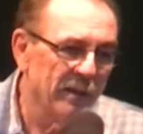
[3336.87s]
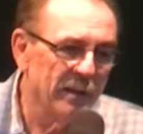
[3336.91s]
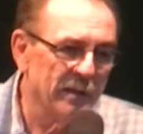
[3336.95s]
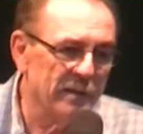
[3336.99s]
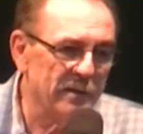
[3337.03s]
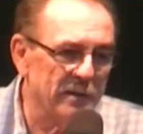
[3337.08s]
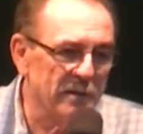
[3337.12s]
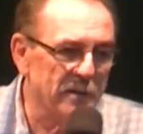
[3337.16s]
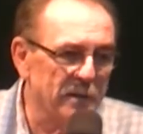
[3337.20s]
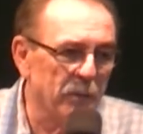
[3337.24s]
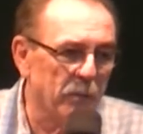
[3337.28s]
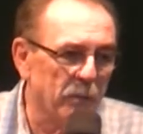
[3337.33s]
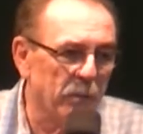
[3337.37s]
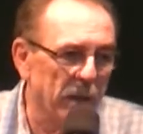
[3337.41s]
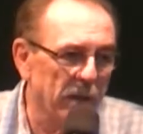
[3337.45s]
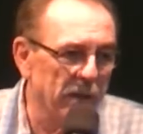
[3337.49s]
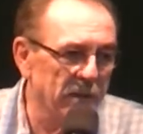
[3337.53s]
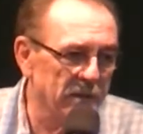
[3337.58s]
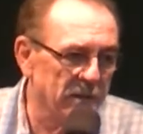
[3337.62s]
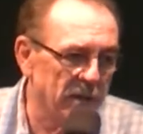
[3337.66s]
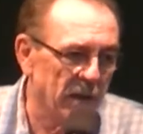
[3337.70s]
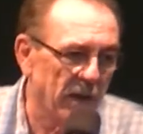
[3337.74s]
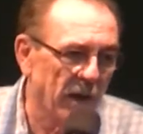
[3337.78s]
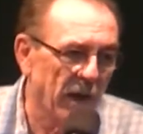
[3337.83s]
This is the
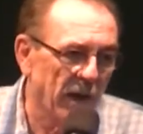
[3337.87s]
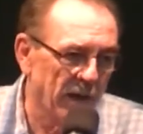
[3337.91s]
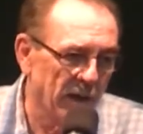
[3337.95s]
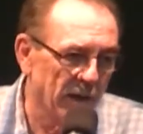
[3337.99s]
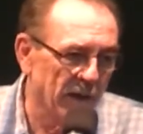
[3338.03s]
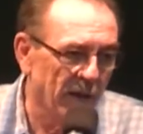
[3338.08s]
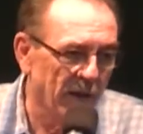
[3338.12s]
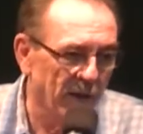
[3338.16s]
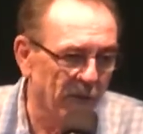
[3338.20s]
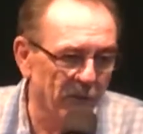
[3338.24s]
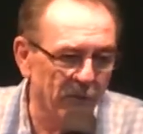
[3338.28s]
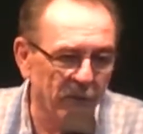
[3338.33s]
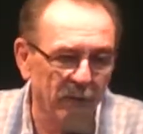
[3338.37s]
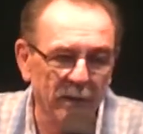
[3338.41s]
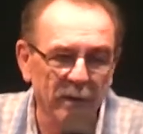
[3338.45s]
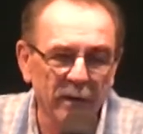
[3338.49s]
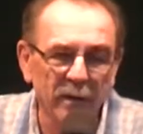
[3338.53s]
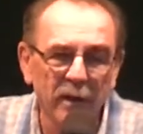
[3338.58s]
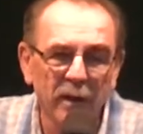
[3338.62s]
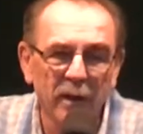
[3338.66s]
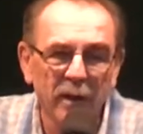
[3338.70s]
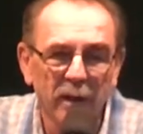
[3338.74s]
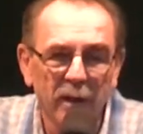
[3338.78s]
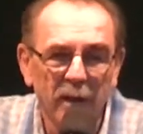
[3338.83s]
place that I love, and
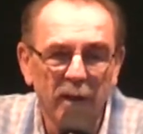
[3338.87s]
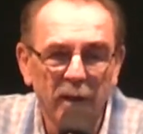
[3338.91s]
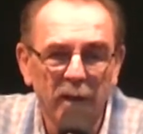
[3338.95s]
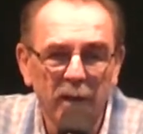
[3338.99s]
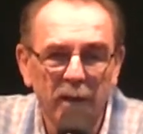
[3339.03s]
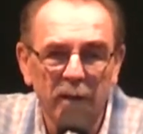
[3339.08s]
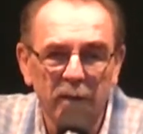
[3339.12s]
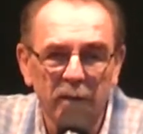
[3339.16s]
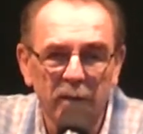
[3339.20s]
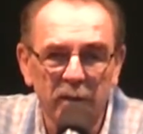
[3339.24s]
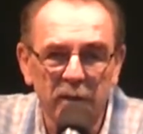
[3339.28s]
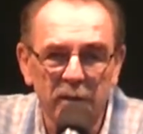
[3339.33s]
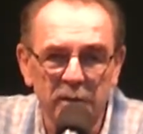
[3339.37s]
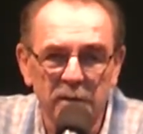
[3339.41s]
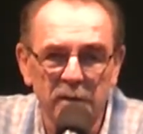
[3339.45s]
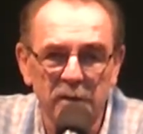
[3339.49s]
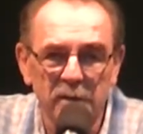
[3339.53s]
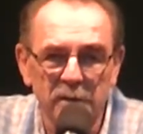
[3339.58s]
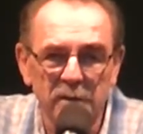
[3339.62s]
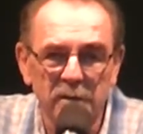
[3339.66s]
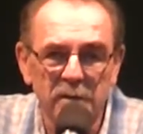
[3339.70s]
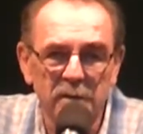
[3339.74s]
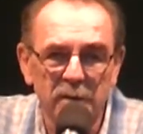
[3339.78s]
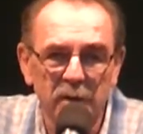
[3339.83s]

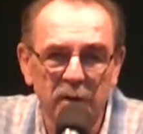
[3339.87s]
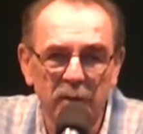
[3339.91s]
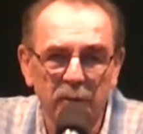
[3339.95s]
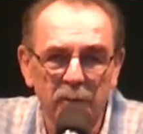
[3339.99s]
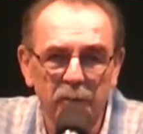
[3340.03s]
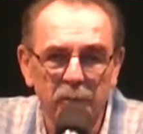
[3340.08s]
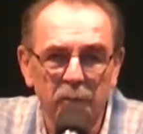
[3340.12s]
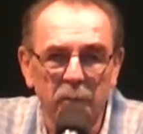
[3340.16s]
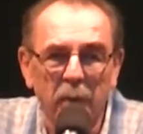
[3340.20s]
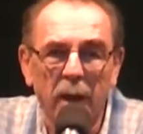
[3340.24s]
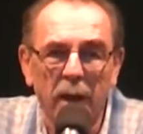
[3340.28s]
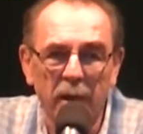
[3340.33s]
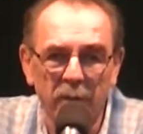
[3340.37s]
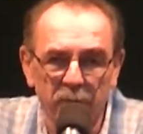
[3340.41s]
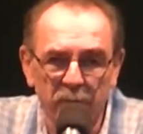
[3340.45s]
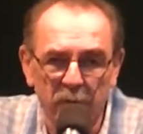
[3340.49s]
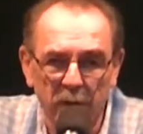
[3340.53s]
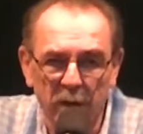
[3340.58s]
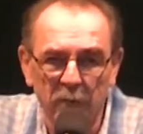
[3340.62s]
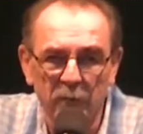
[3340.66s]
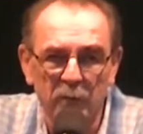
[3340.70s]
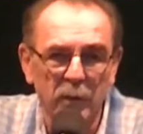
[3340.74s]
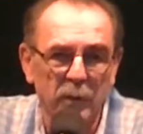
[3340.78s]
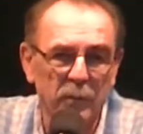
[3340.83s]
this is my
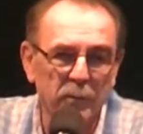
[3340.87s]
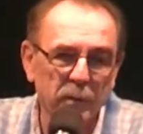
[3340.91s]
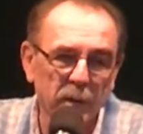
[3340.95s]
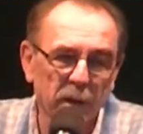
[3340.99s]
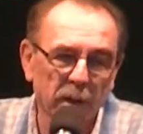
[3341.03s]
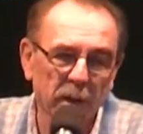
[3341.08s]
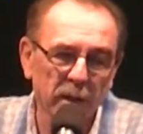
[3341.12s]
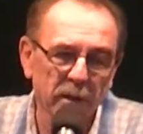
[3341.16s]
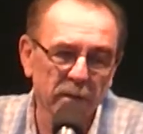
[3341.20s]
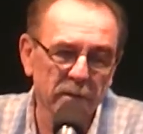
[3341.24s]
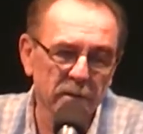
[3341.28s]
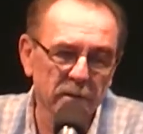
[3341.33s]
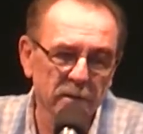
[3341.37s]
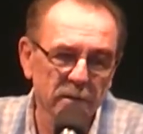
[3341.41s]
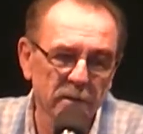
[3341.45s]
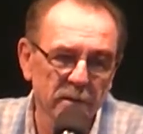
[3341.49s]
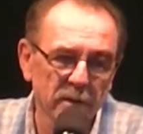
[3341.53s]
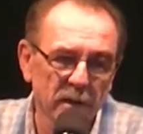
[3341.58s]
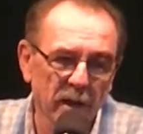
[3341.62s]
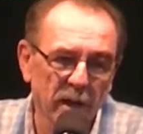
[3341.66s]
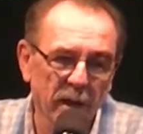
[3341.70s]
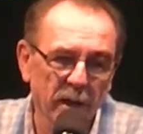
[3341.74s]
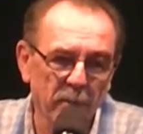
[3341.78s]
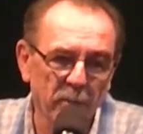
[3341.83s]
favorite
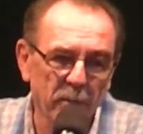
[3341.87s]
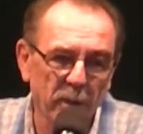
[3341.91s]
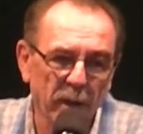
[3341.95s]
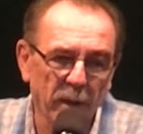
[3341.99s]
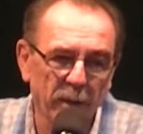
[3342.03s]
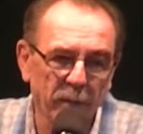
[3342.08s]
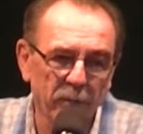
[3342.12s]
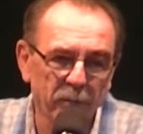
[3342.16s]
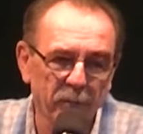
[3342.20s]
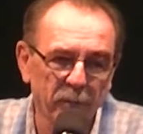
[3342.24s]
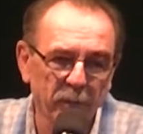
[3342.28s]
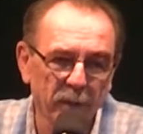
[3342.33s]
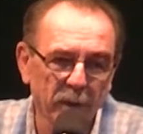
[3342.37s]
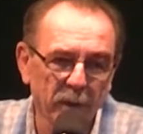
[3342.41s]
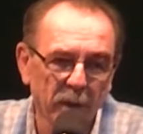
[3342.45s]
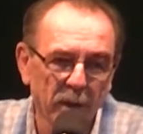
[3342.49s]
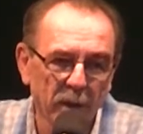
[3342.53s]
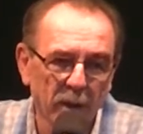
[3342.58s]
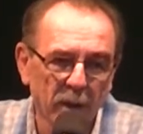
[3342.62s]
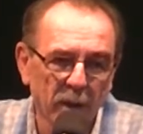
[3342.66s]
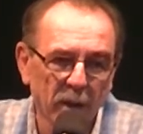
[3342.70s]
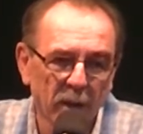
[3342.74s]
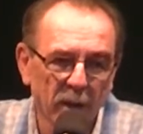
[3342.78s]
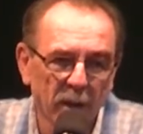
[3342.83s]
place. Amen.
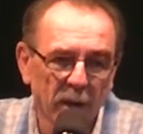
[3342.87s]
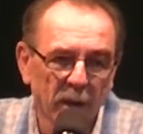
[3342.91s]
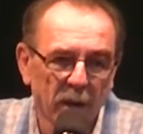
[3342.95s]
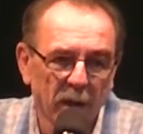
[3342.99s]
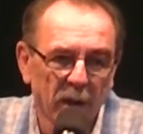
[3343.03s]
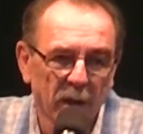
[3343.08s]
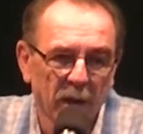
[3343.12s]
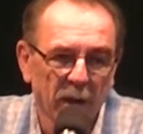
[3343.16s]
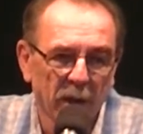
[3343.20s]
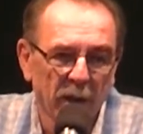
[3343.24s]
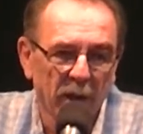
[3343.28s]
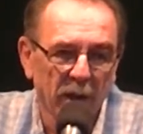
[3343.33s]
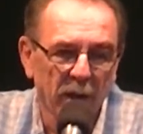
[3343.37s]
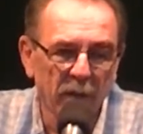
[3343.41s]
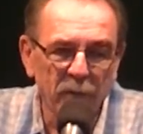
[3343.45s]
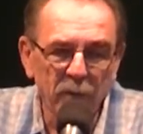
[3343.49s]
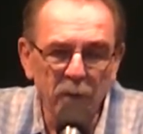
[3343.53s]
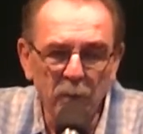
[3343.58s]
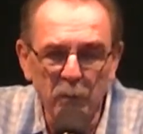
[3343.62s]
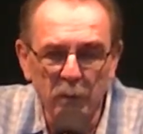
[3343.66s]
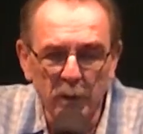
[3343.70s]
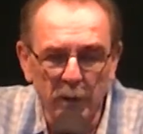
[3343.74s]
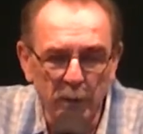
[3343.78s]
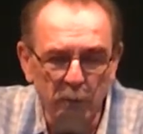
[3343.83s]

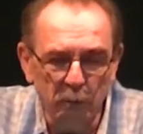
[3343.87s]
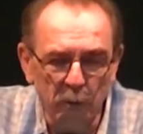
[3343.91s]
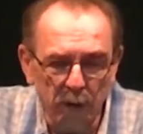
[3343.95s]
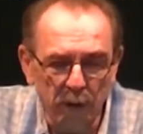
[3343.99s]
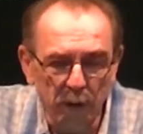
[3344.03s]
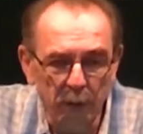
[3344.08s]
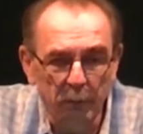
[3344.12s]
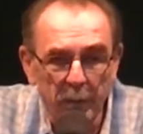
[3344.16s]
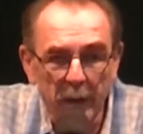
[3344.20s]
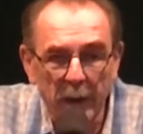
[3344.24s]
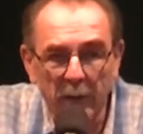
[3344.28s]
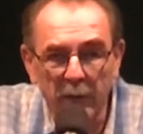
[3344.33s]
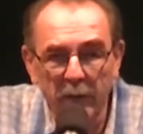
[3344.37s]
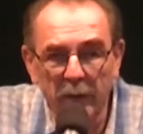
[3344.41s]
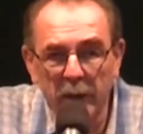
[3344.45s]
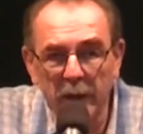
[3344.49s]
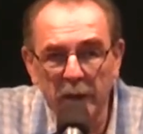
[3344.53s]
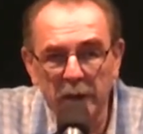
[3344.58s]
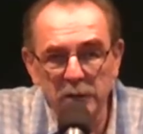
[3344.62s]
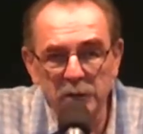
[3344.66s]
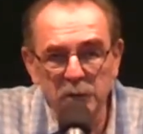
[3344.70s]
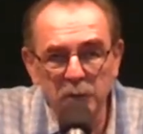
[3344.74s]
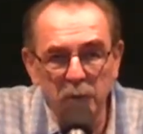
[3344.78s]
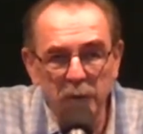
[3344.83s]
If you would, will you bow your
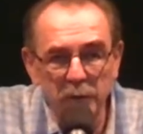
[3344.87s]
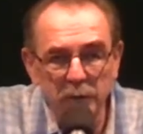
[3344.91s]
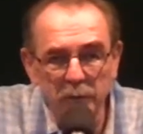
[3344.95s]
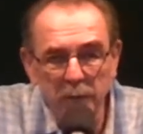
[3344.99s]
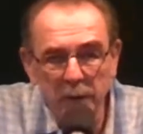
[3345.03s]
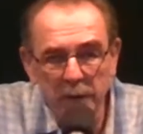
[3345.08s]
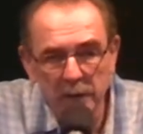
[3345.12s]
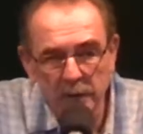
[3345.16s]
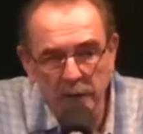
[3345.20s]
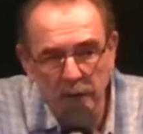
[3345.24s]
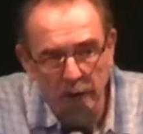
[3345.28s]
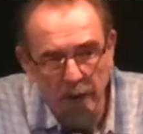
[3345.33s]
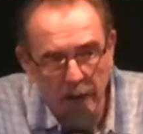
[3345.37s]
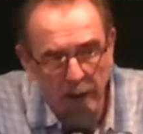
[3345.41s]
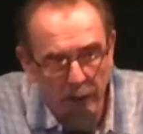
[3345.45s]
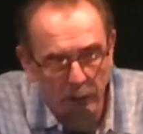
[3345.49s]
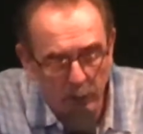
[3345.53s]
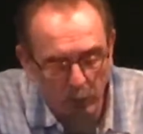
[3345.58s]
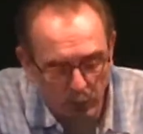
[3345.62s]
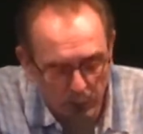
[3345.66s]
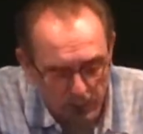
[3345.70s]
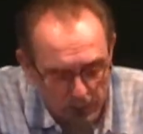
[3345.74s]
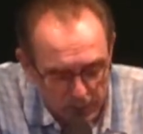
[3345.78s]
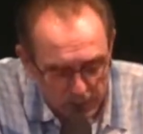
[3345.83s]
heads with me
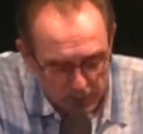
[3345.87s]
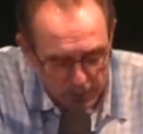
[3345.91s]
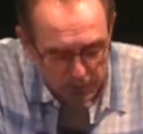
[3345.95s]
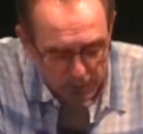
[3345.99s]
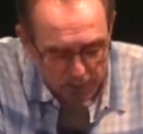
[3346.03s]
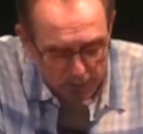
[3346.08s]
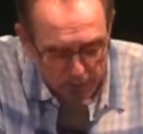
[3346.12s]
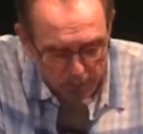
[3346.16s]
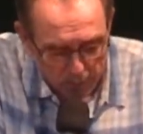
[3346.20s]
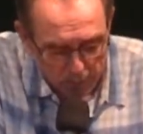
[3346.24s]
tonight? We're going to